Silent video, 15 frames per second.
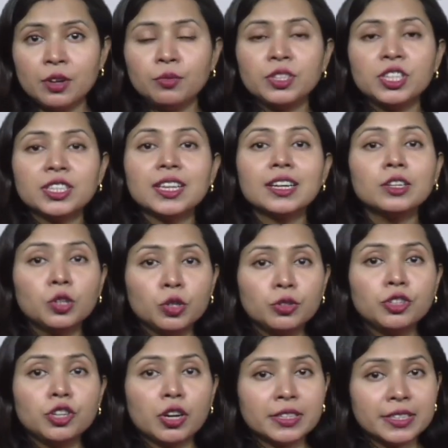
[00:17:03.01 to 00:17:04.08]
which is a
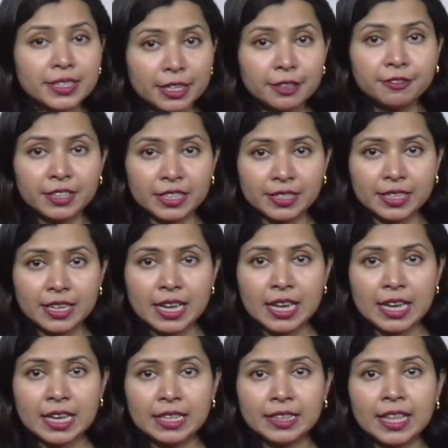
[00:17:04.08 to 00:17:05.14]
good or service
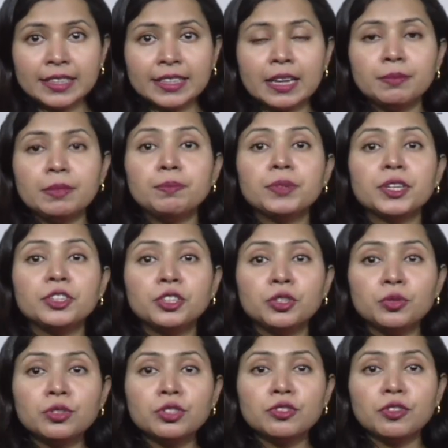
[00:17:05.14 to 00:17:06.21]
that can be
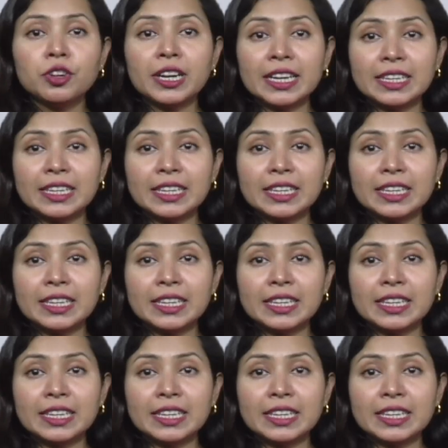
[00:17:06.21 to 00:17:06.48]
produced for